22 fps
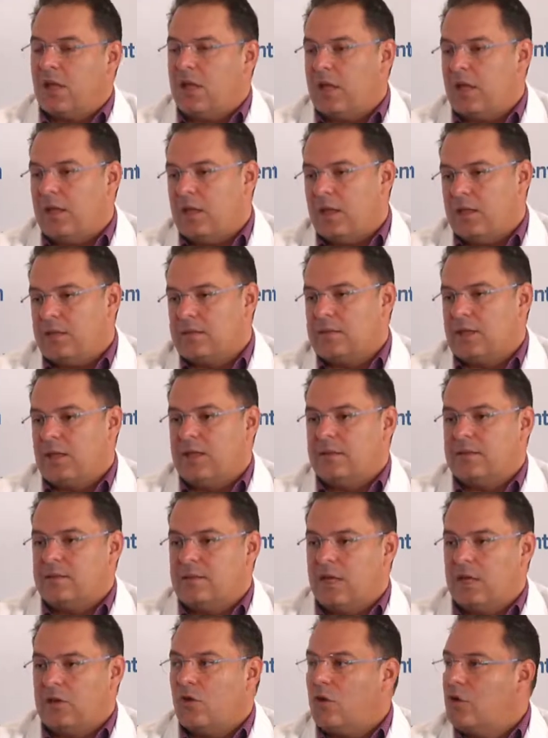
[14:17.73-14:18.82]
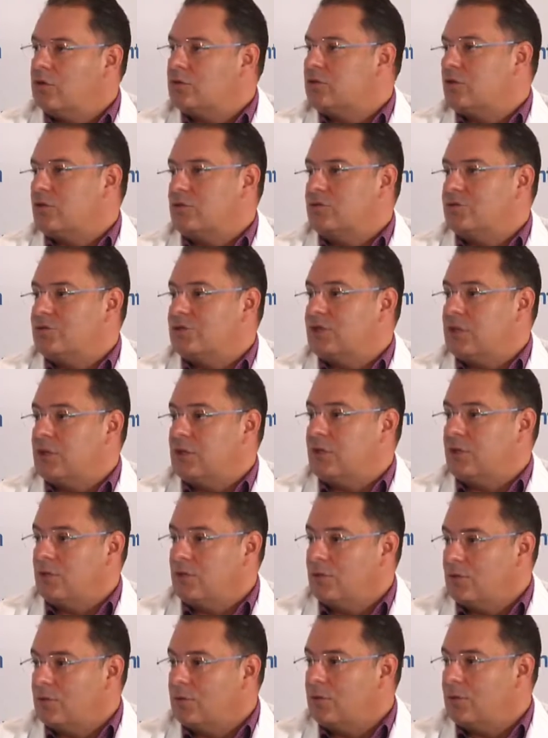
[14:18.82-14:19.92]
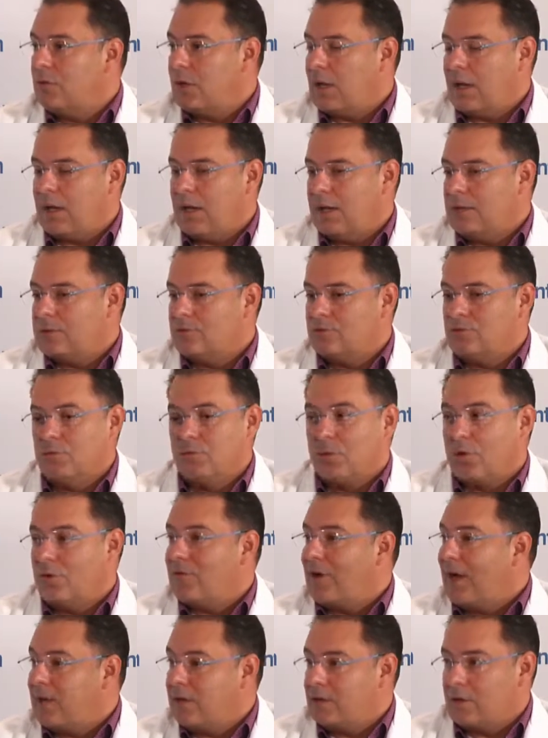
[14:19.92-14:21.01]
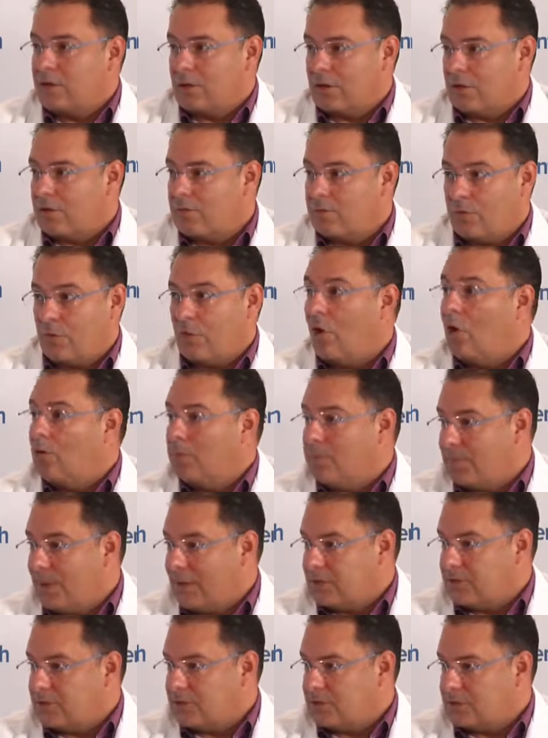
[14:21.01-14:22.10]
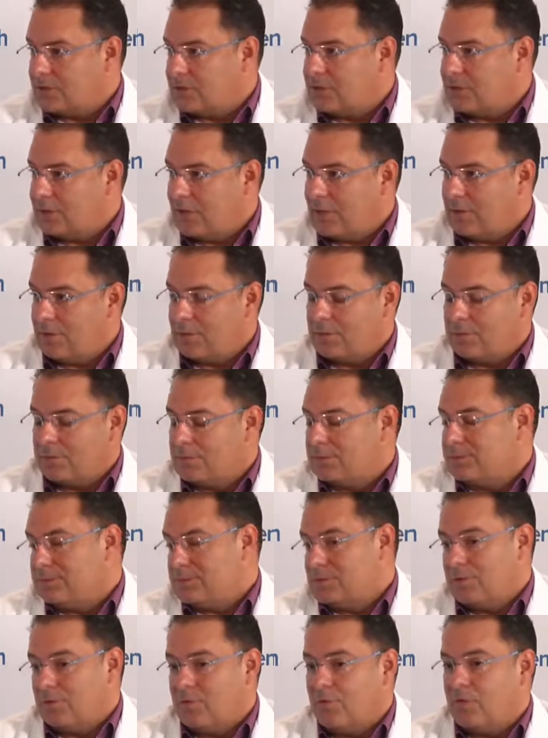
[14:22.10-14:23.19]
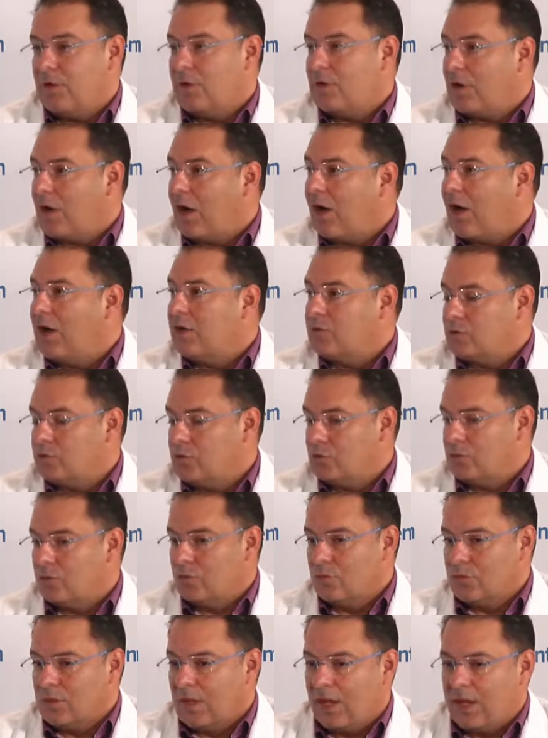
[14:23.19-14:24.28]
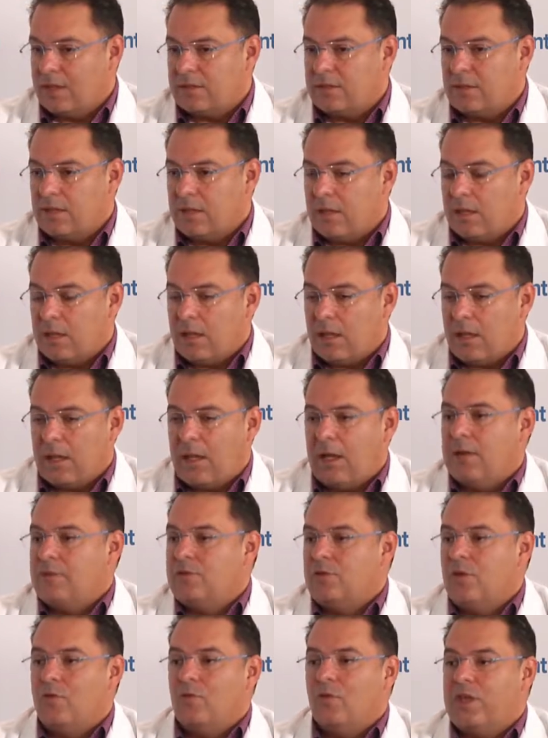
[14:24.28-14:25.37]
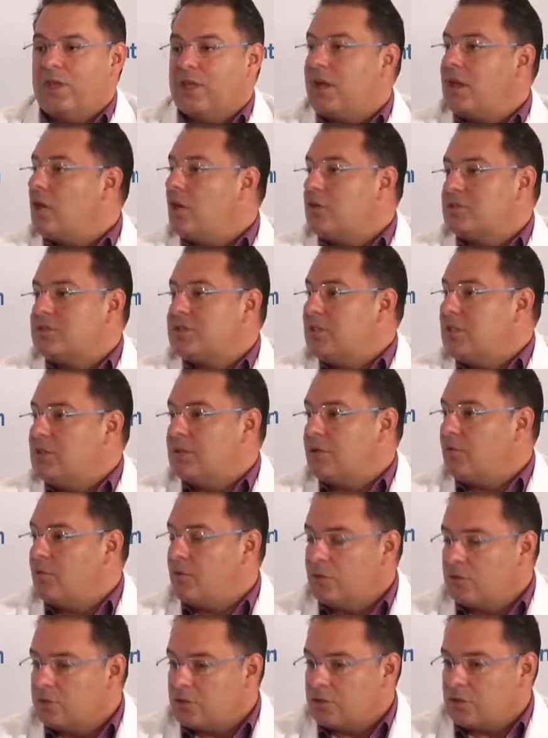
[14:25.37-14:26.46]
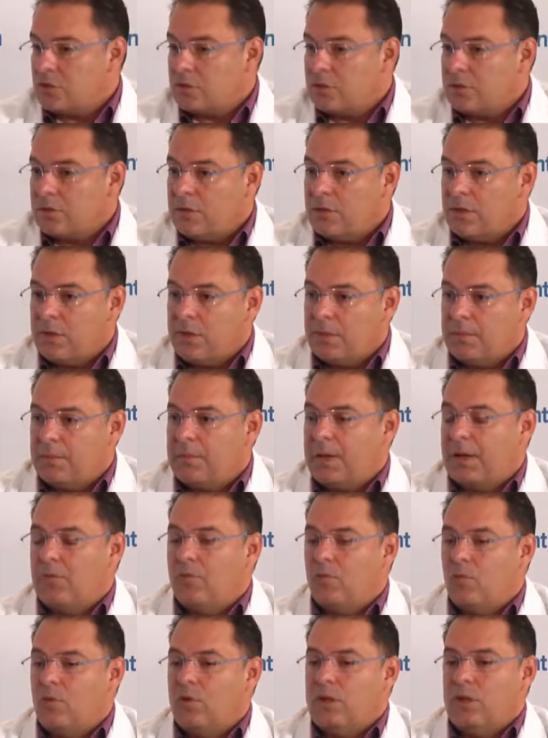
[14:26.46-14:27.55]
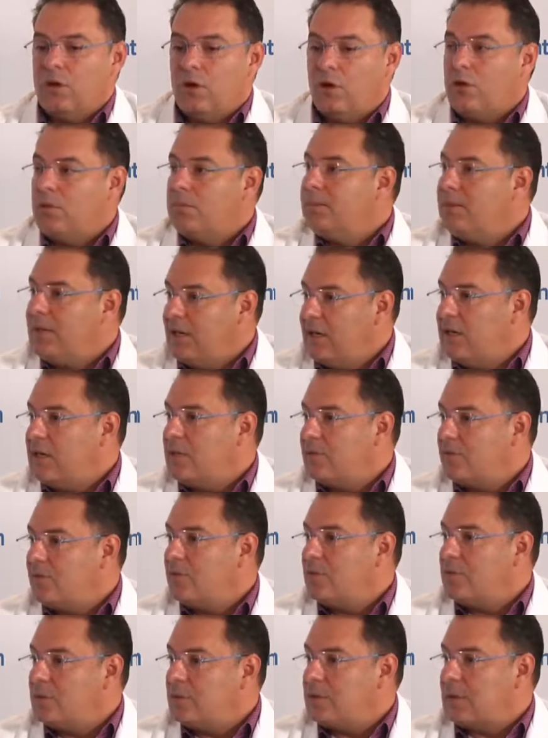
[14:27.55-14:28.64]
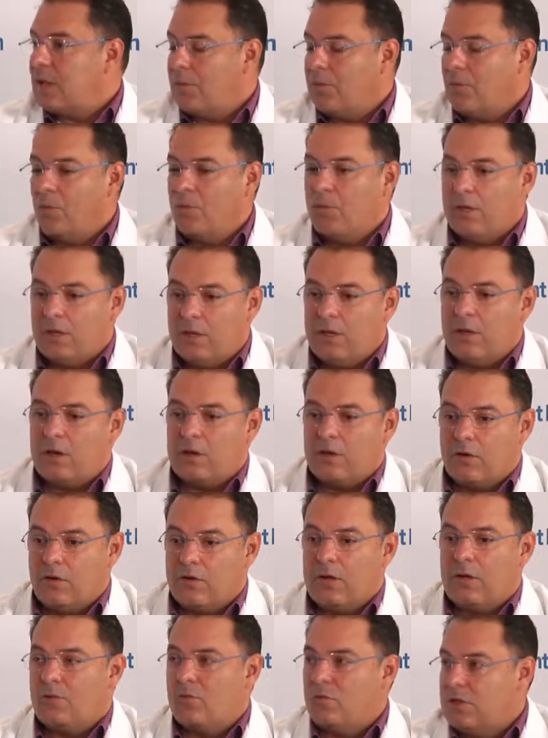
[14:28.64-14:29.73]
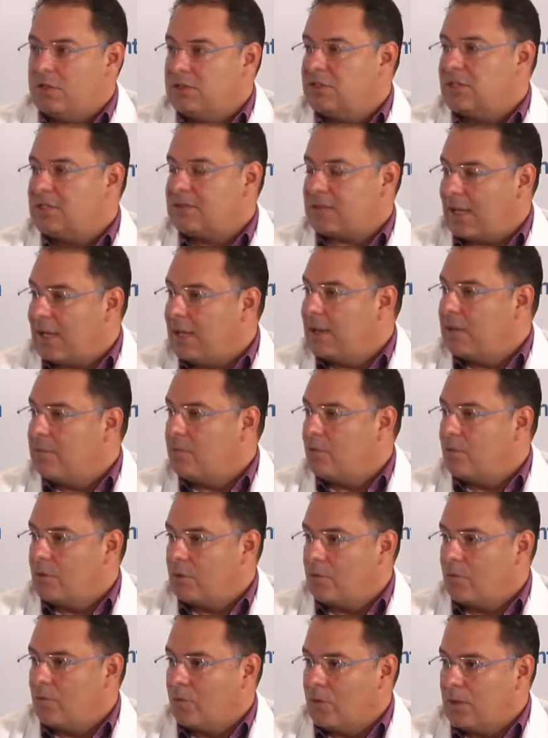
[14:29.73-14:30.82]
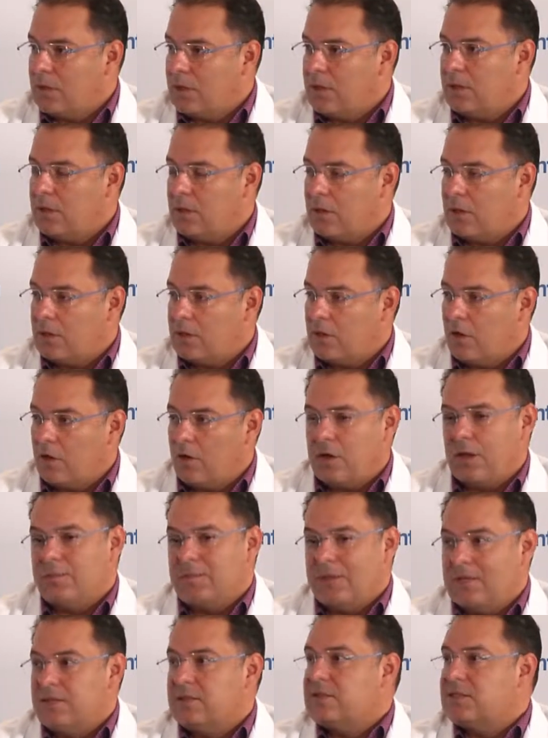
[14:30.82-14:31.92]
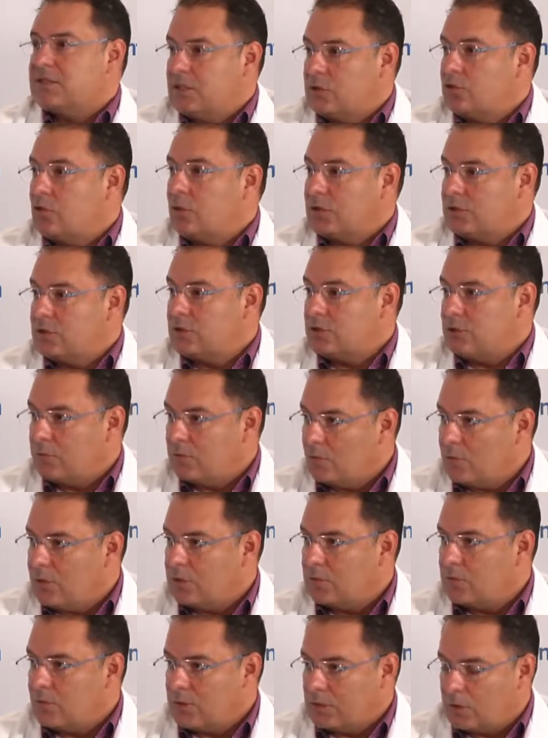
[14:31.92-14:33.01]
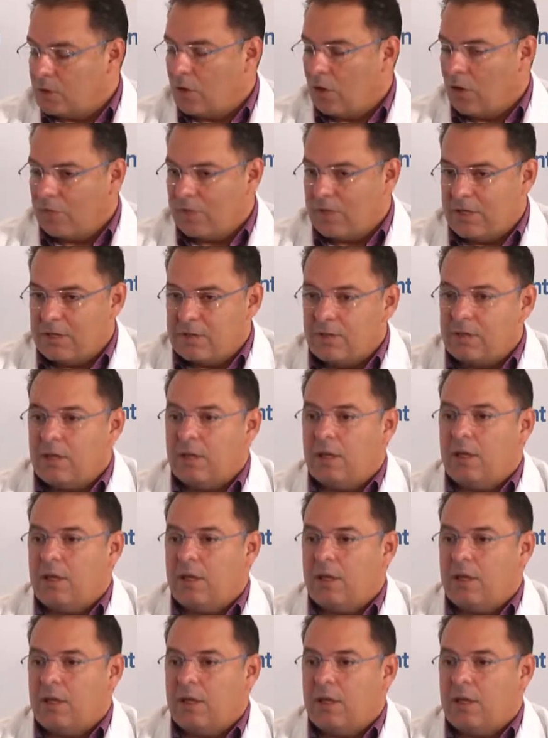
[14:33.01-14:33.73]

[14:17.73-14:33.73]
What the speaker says: and then also continue to provide care for all patients and, you know, figure out how to do that. You know, we cannot see the future, but we all believe that we are gonna reach a time where we are not gonna be in this situation with COVID.